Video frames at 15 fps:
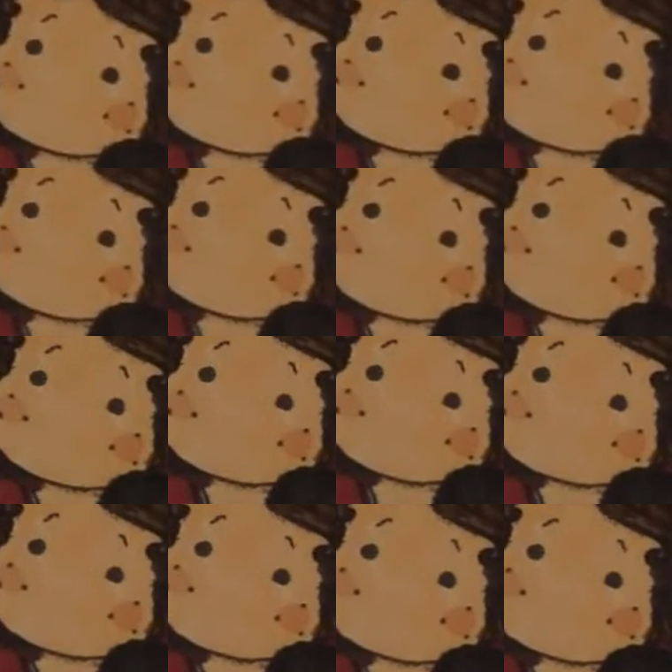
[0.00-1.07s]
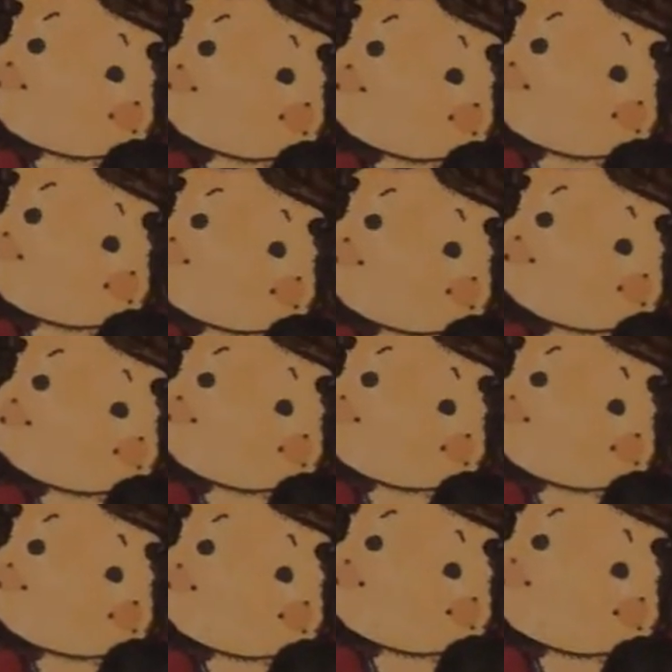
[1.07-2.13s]
coloring. Look what a good
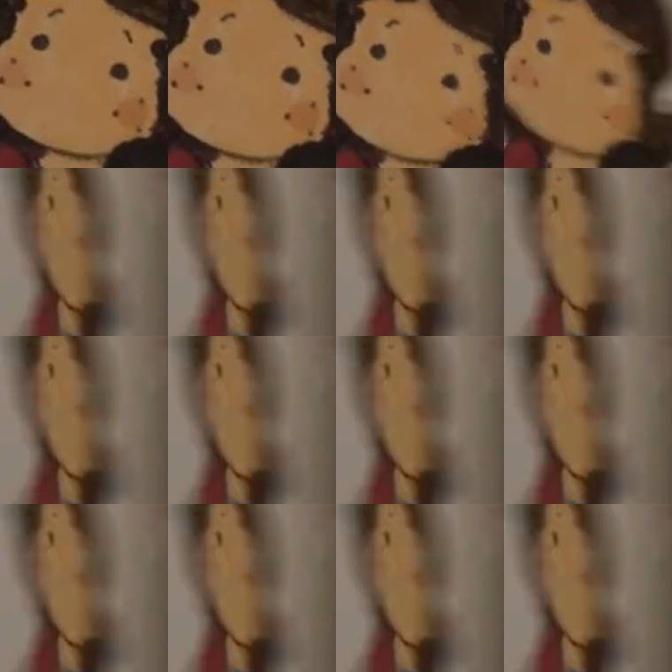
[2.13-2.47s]
job she did.